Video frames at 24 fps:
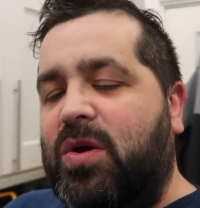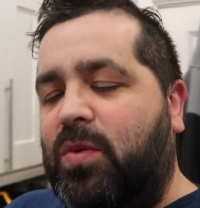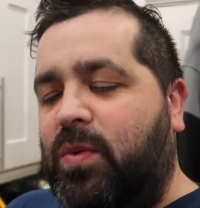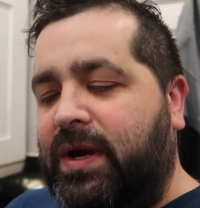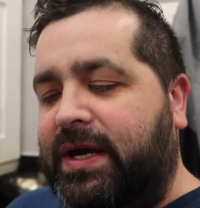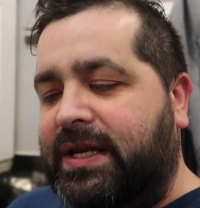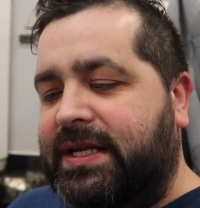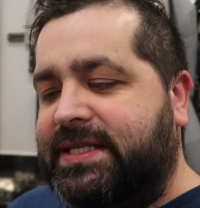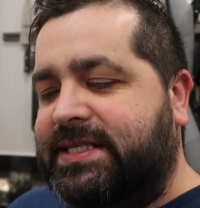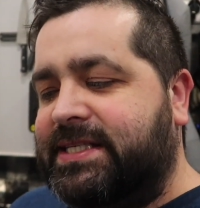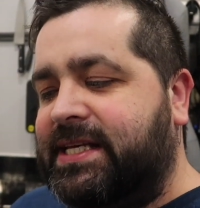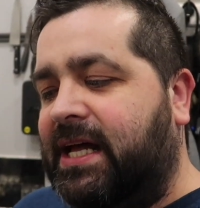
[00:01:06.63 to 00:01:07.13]

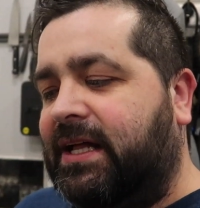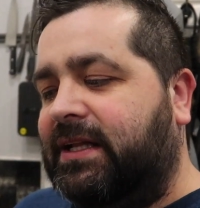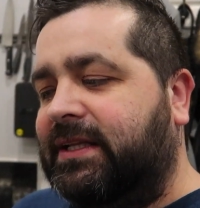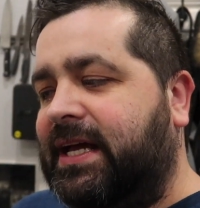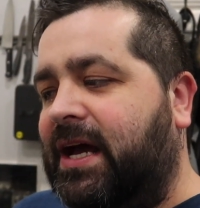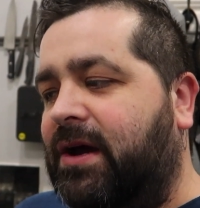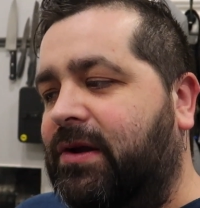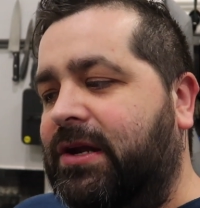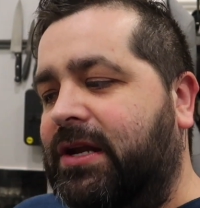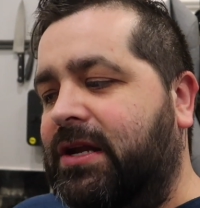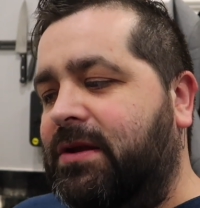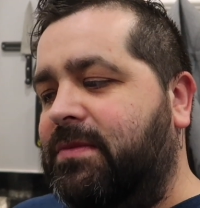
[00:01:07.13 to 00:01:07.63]
We're going to settle
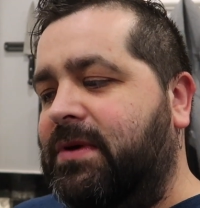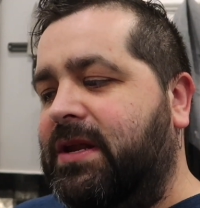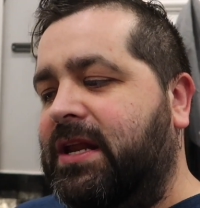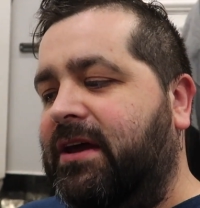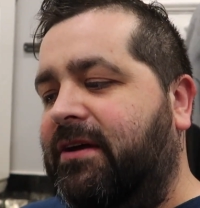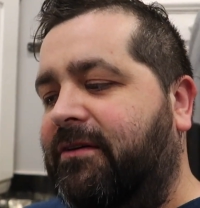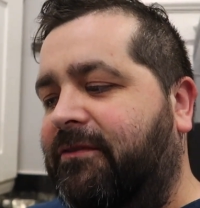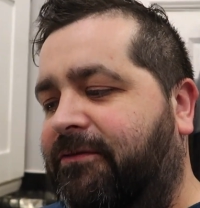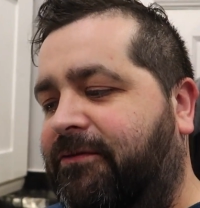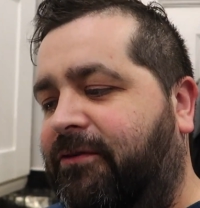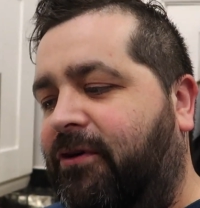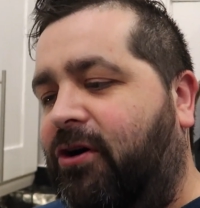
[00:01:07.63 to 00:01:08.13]
down in a
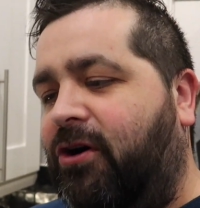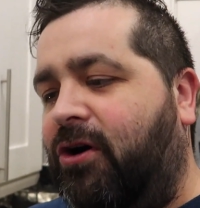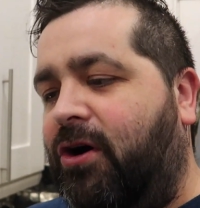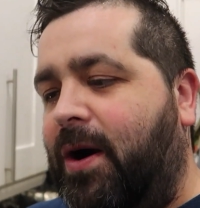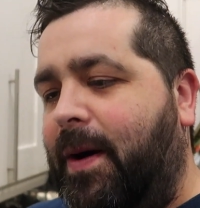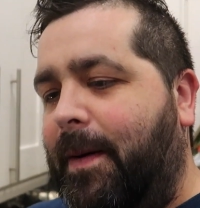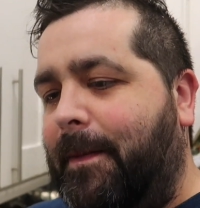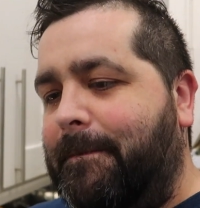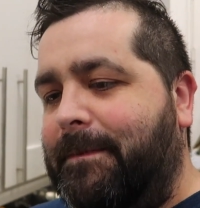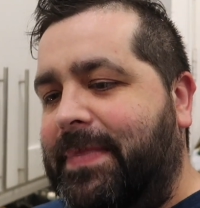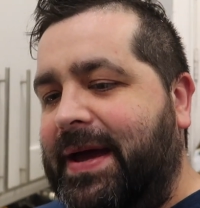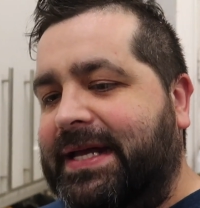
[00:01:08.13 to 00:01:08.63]
minute
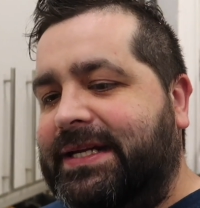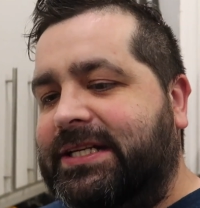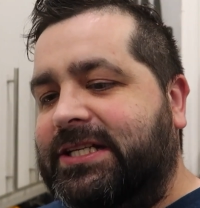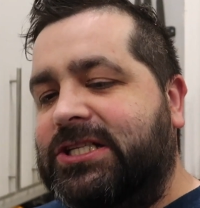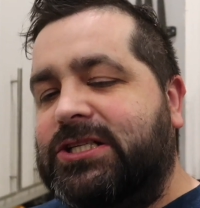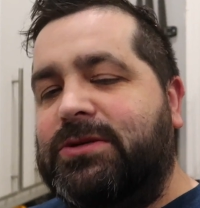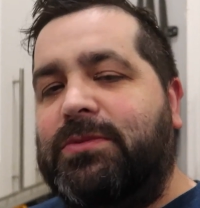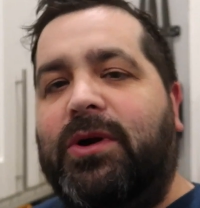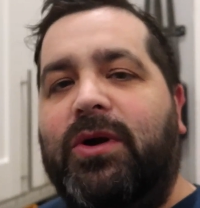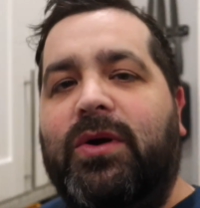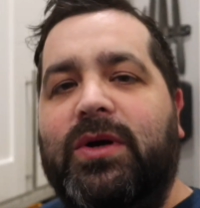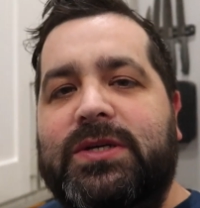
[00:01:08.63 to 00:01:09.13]
for bed.
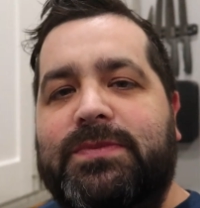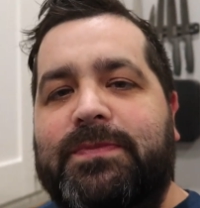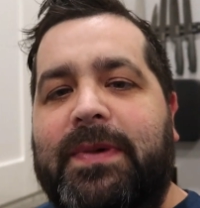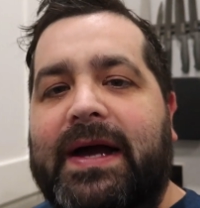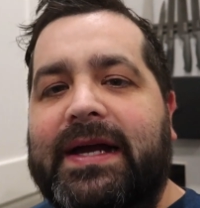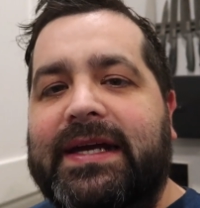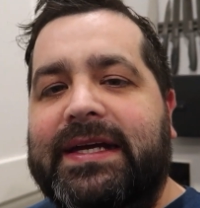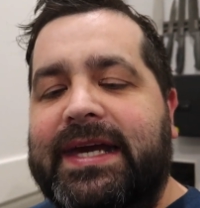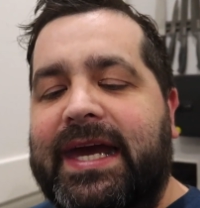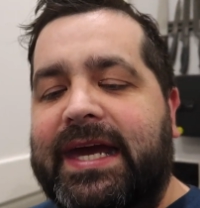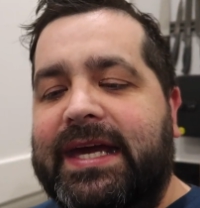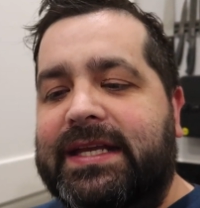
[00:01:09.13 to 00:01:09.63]
Tomorrow is
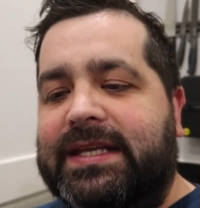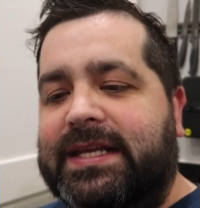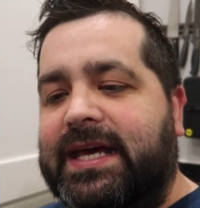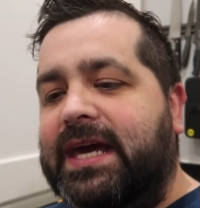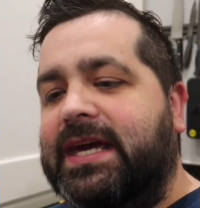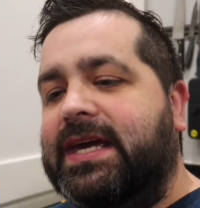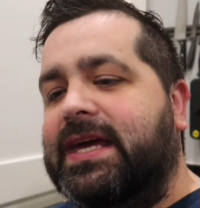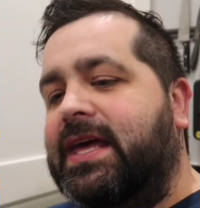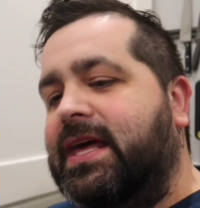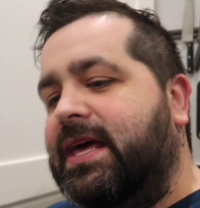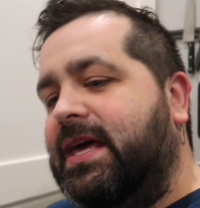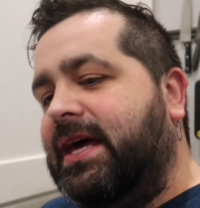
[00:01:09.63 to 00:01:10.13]
pancake
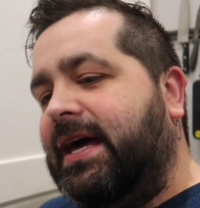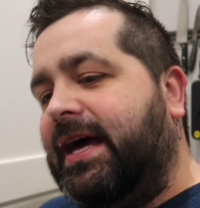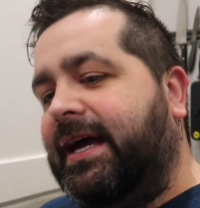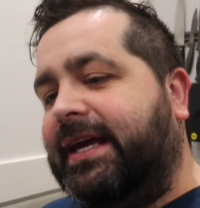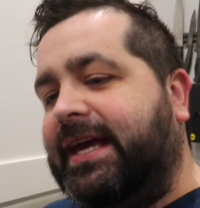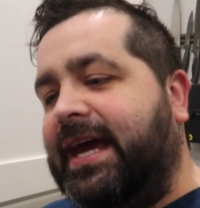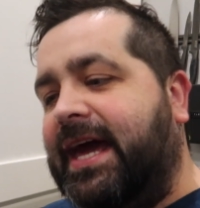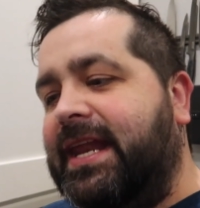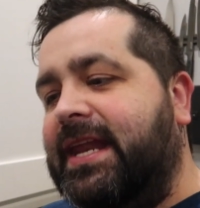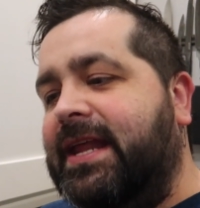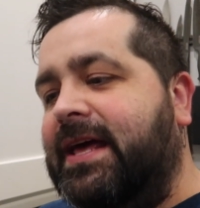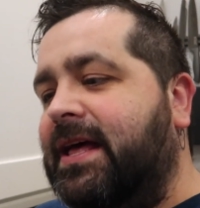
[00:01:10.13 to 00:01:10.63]
day
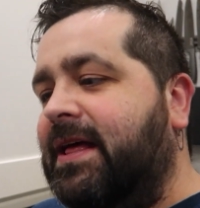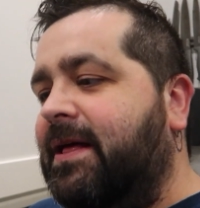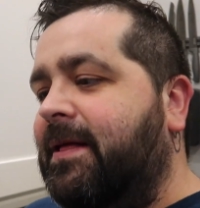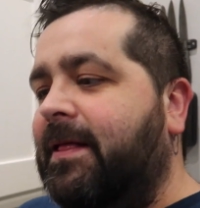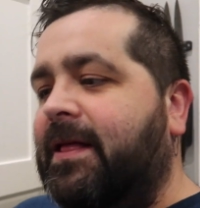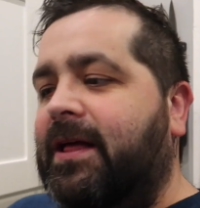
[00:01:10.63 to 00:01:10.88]
again.